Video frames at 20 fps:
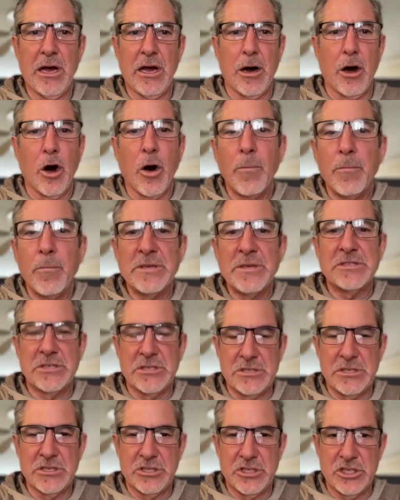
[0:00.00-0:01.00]
all
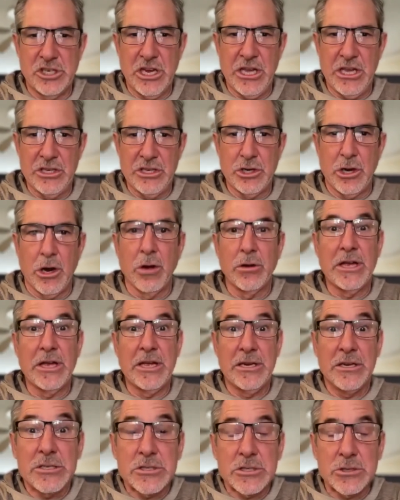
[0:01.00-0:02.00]
businesses change, all
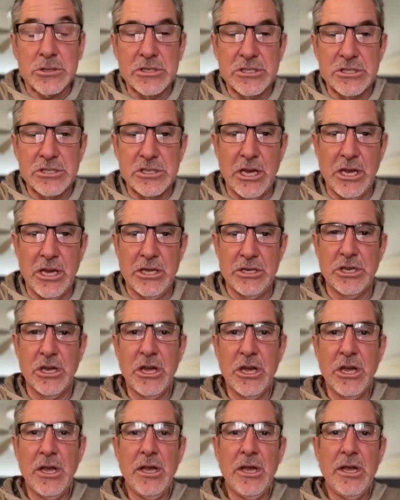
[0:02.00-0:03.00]
industries change,
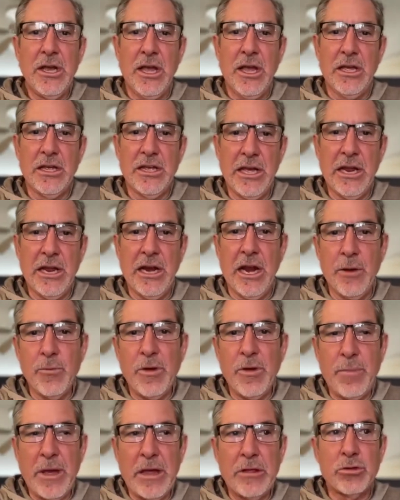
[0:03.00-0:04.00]
and
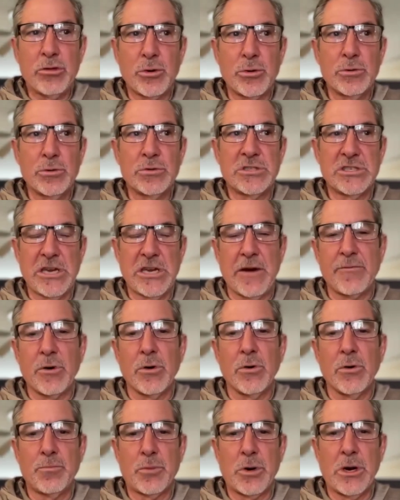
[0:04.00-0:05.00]
we've been through
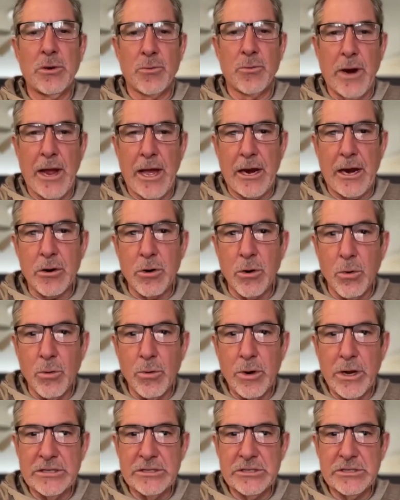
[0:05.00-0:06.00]
several pretty radical
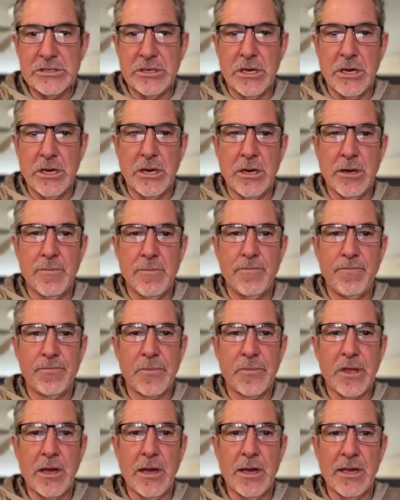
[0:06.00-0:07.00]
ones.
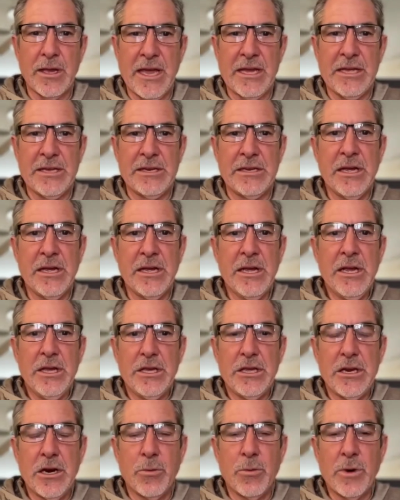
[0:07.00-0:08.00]
Again,
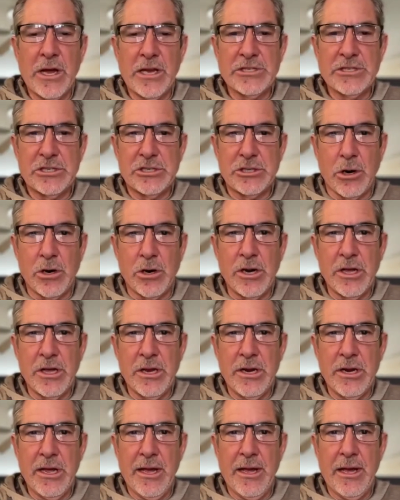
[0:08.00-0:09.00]
when I
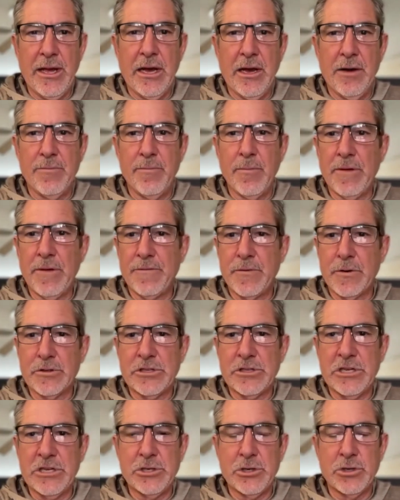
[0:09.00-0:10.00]
started my
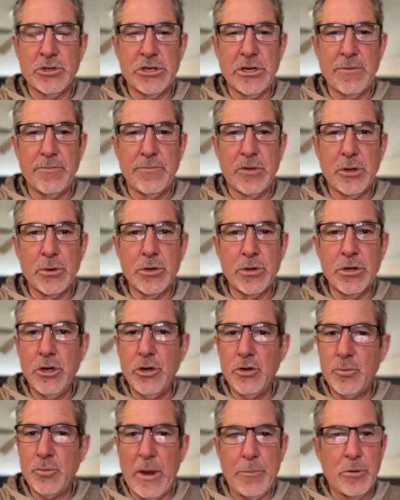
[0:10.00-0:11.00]
first internship, there were
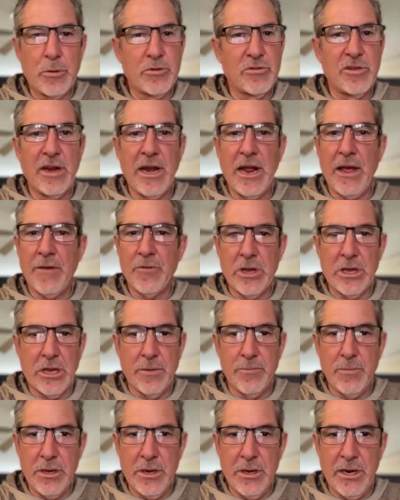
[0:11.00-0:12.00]
newspapers in every
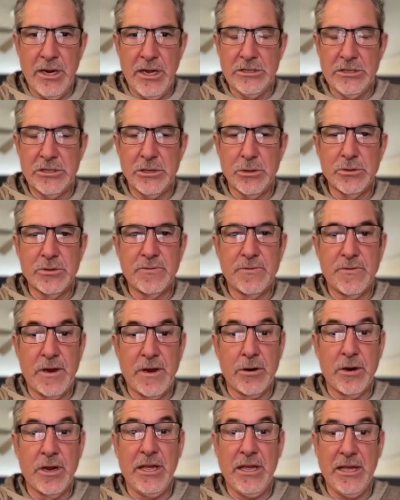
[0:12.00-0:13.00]
community, so it was
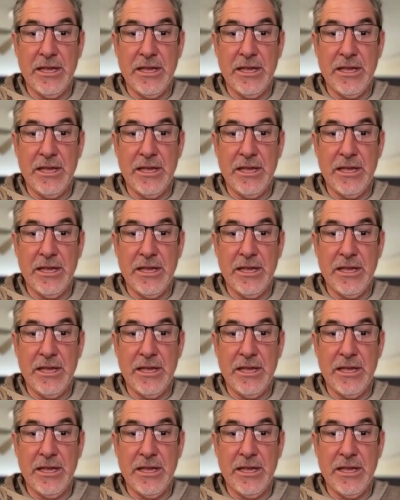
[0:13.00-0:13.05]
very